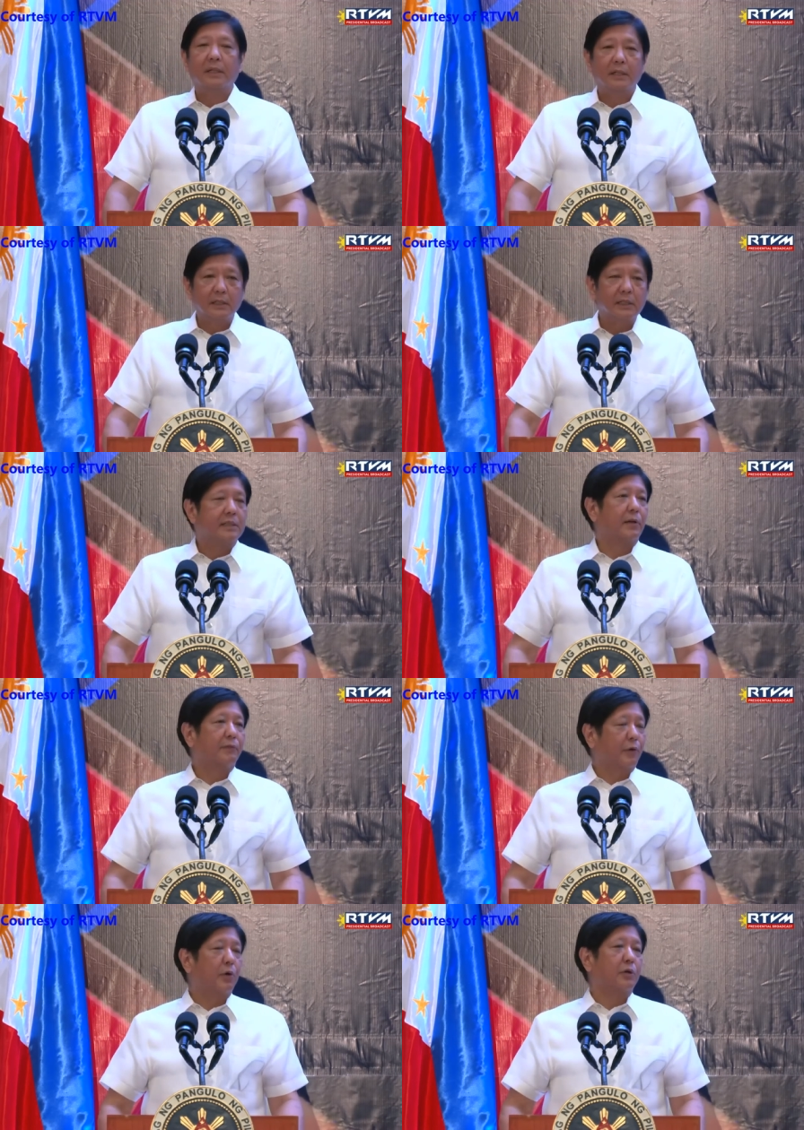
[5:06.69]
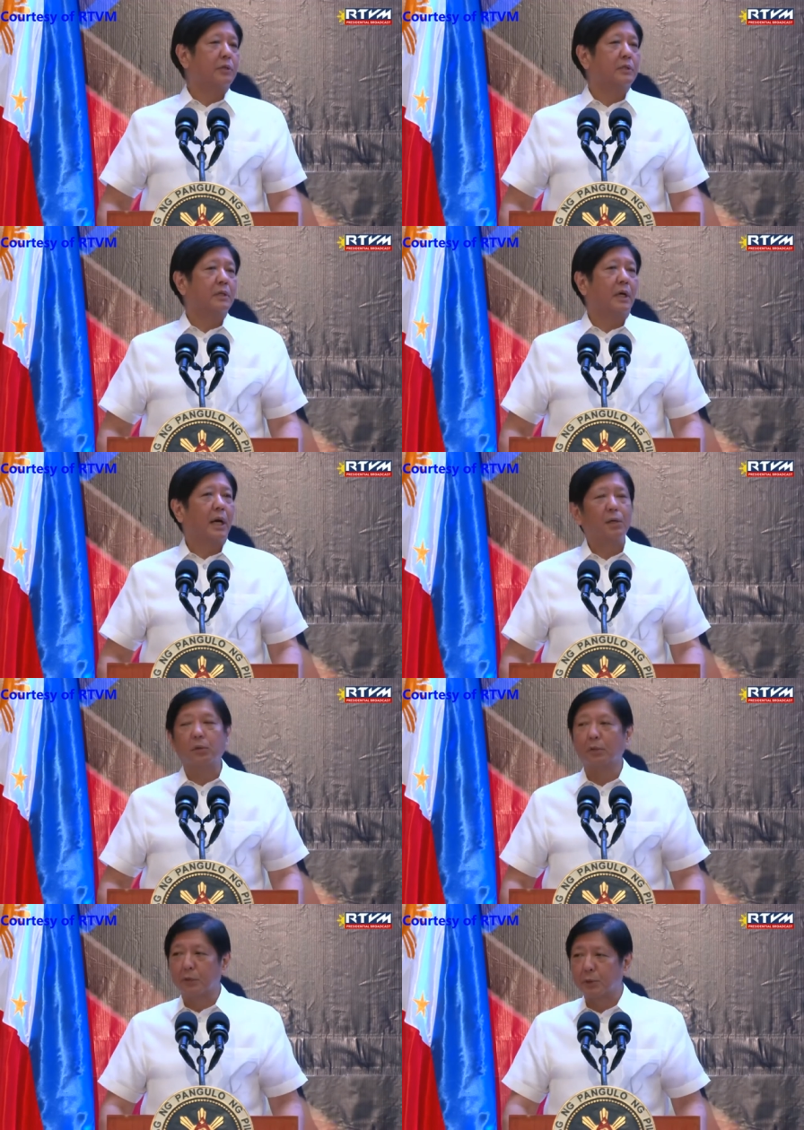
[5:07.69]
it is, of course,
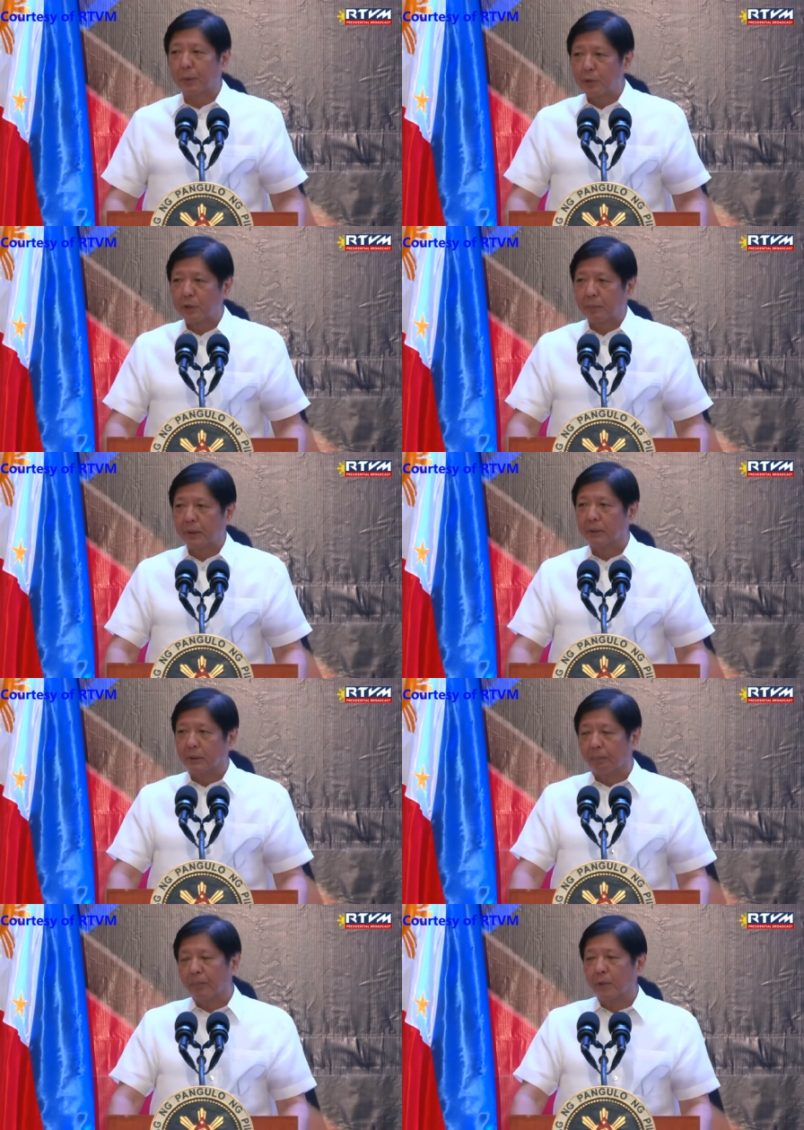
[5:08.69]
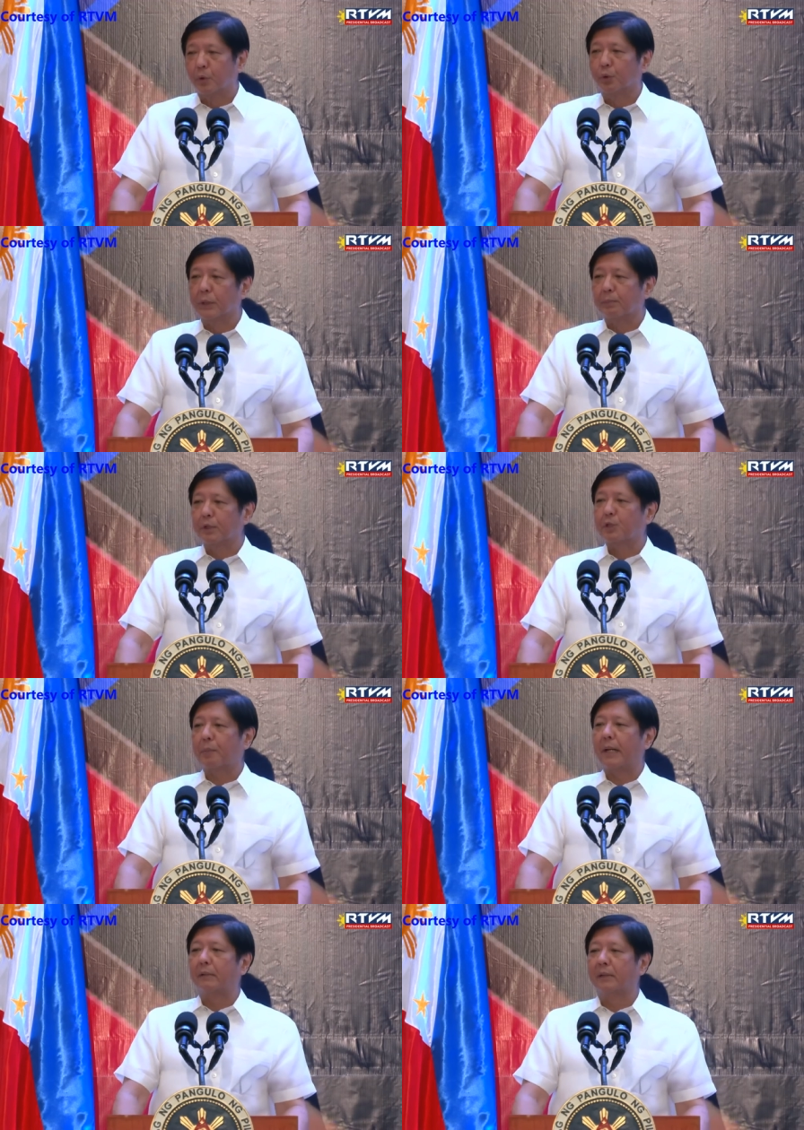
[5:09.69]
our responsibility to keep
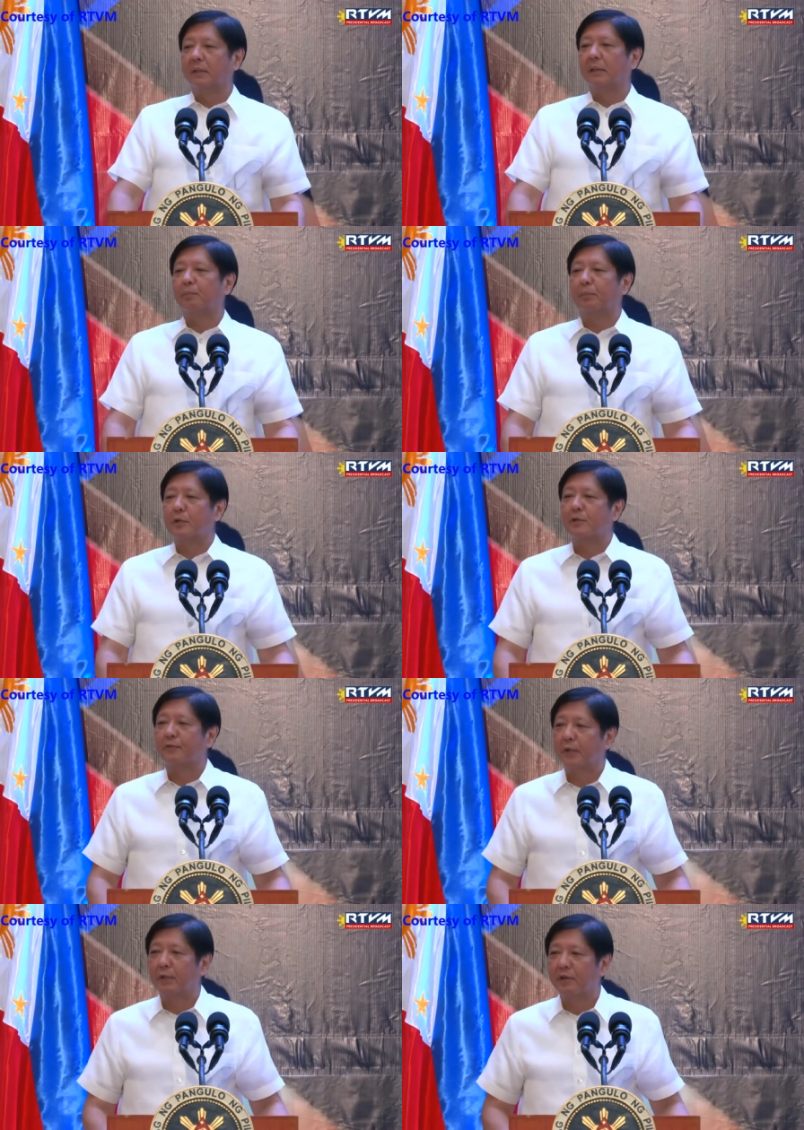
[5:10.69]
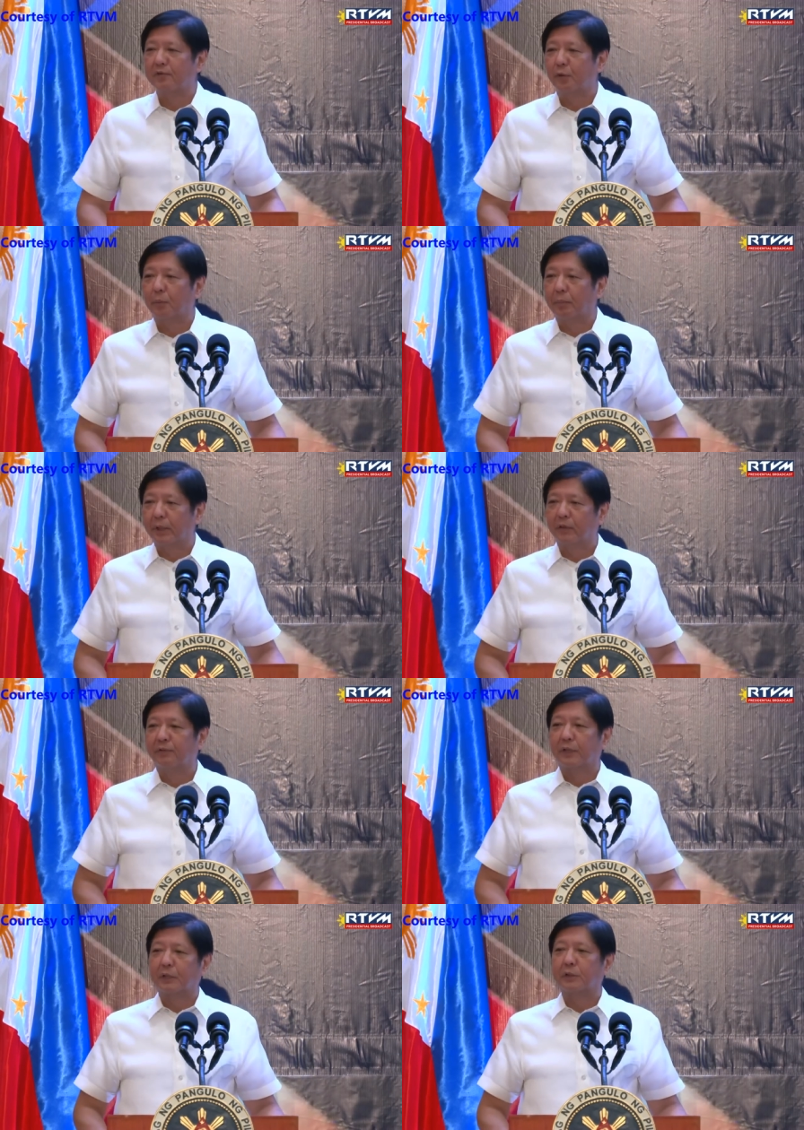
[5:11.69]
aspiring and persevering for bigger
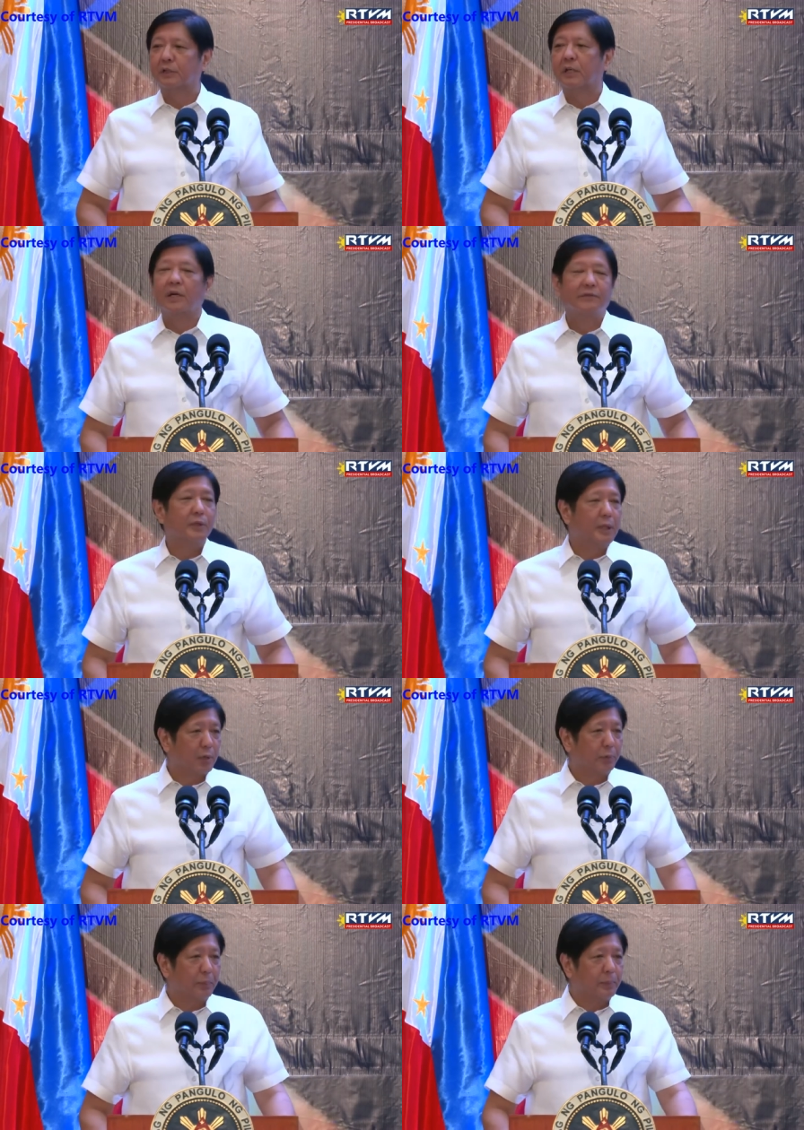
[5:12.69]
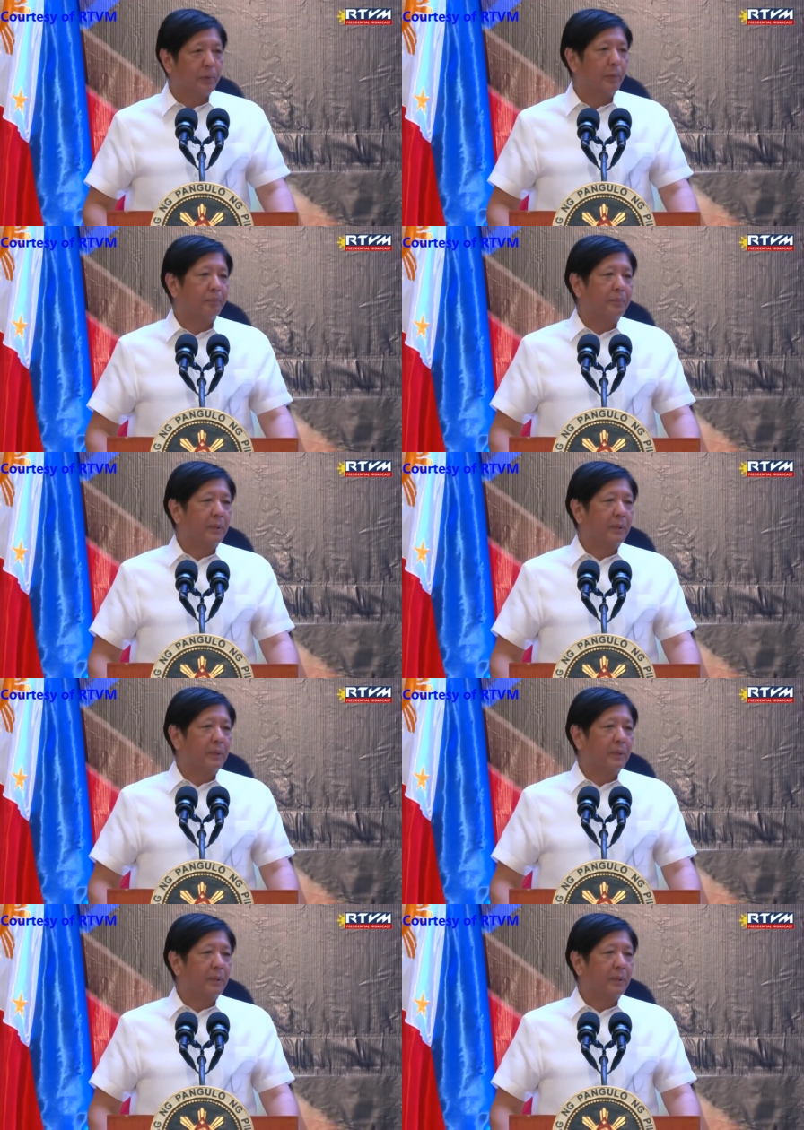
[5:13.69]
victories for our people.